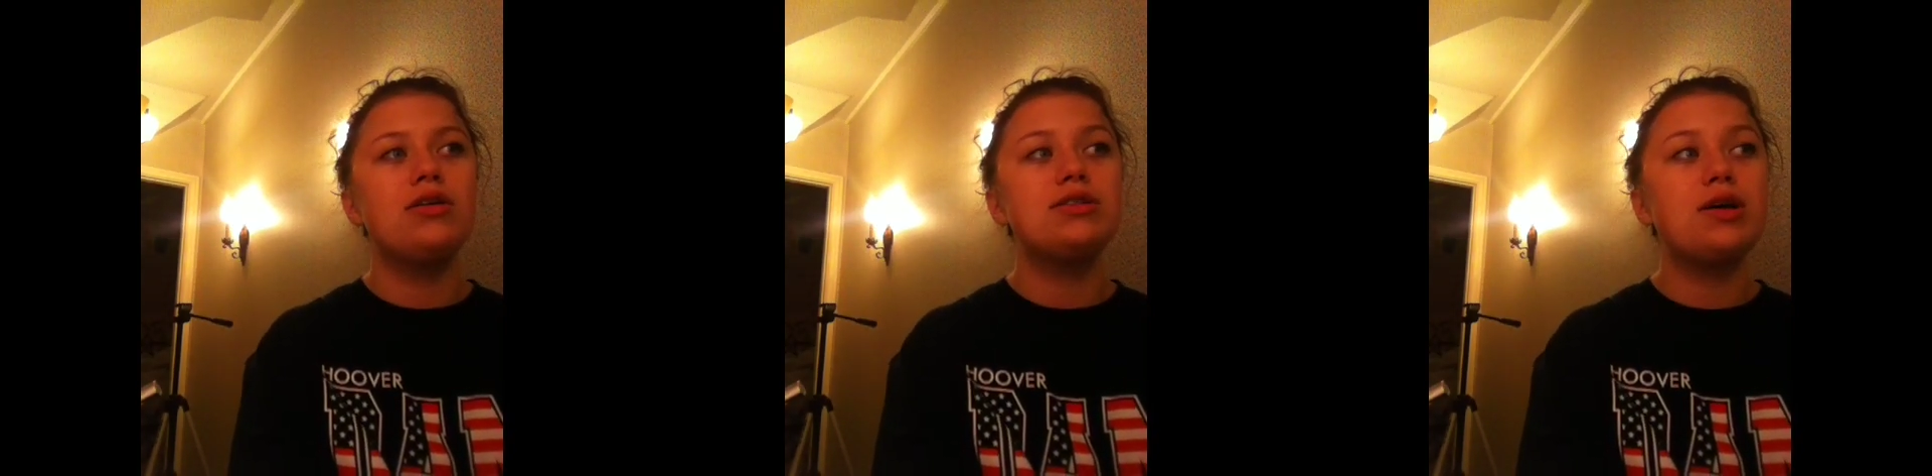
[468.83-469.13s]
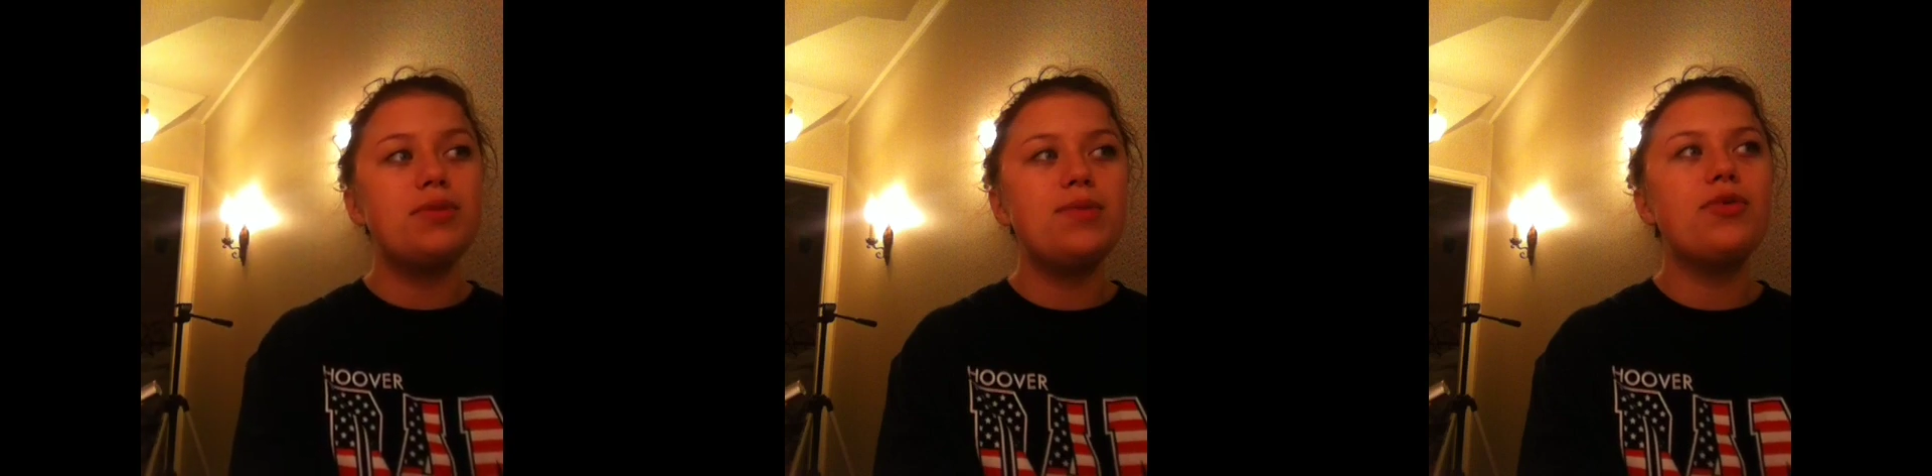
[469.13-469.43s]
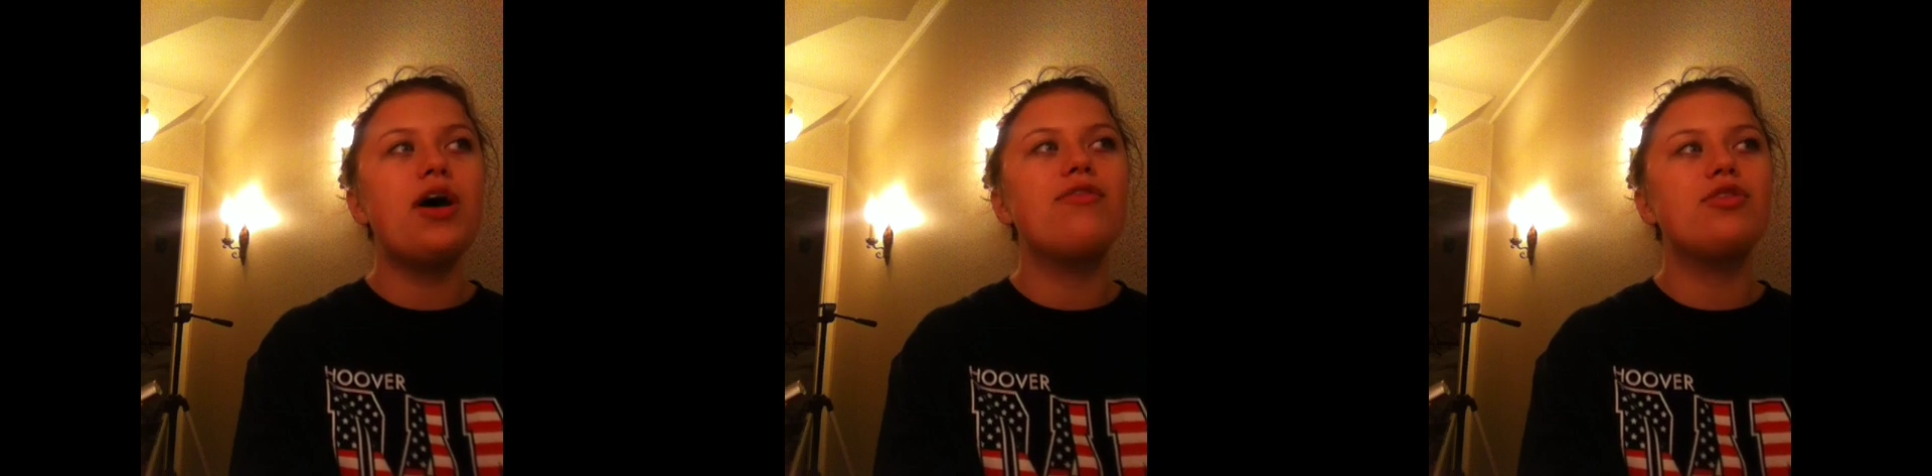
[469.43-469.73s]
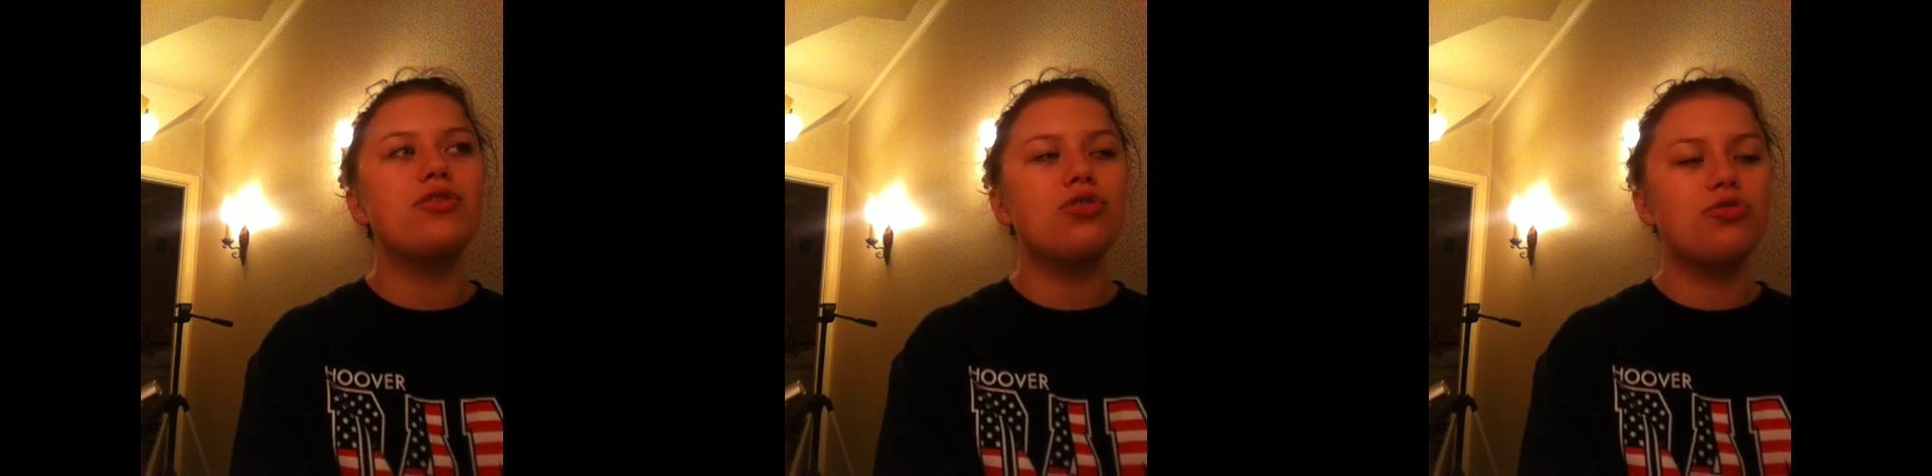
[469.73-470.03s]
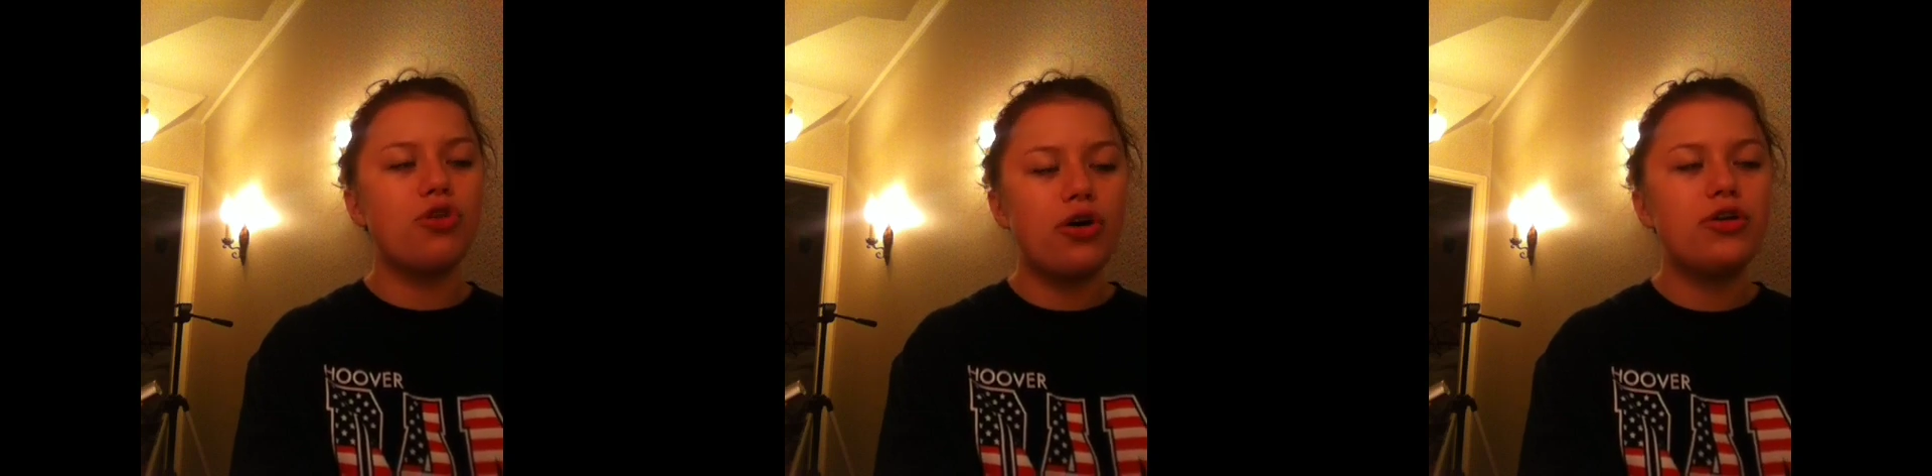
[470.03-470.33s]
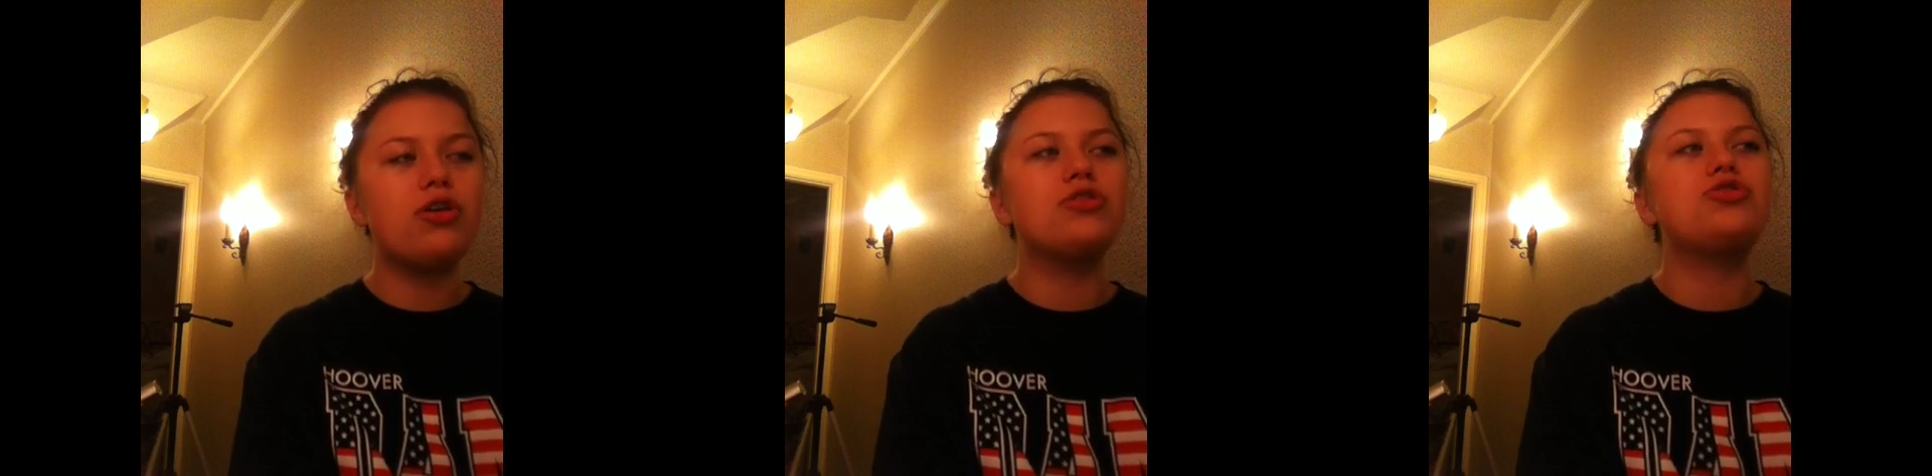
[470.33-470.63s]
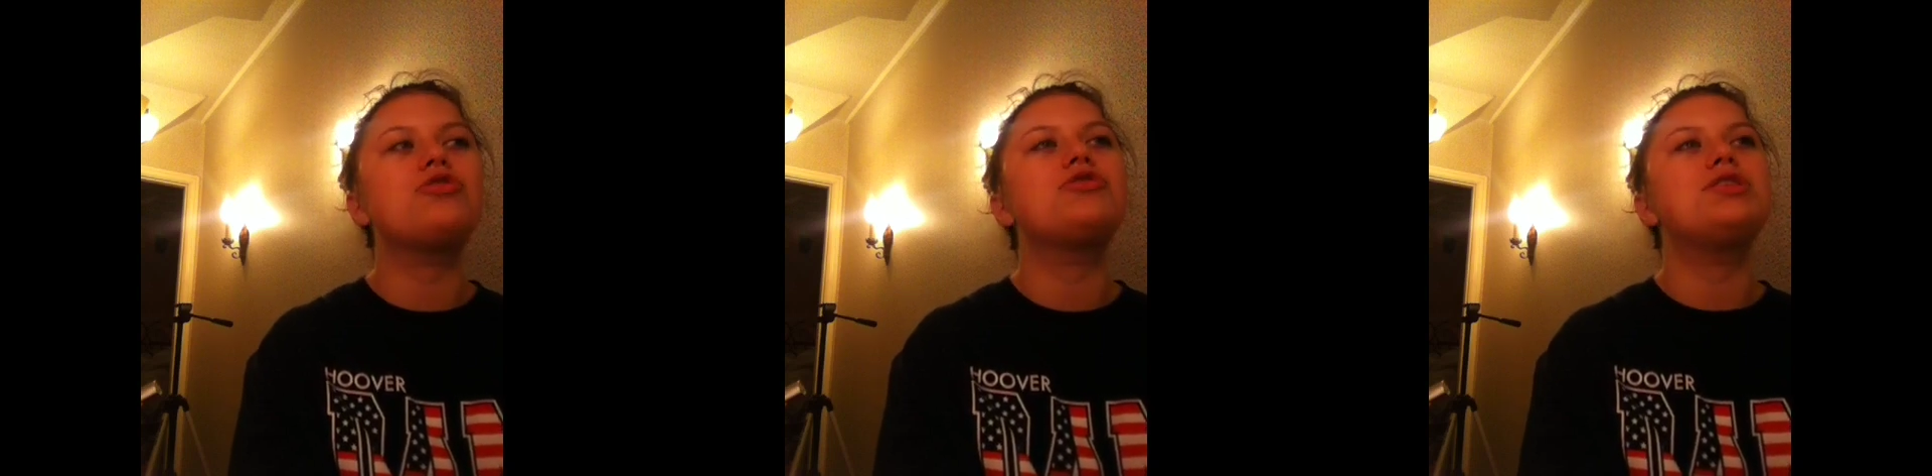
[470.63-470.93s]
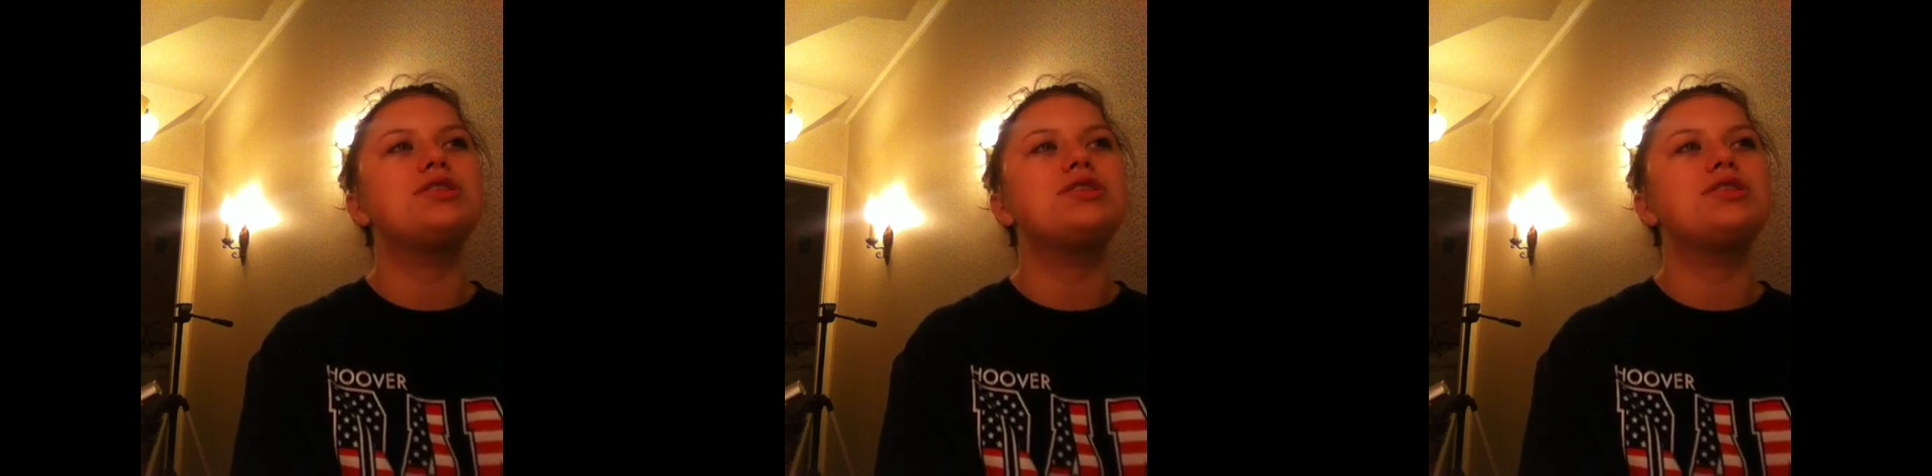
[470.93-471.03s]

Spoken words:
some people have a longer journey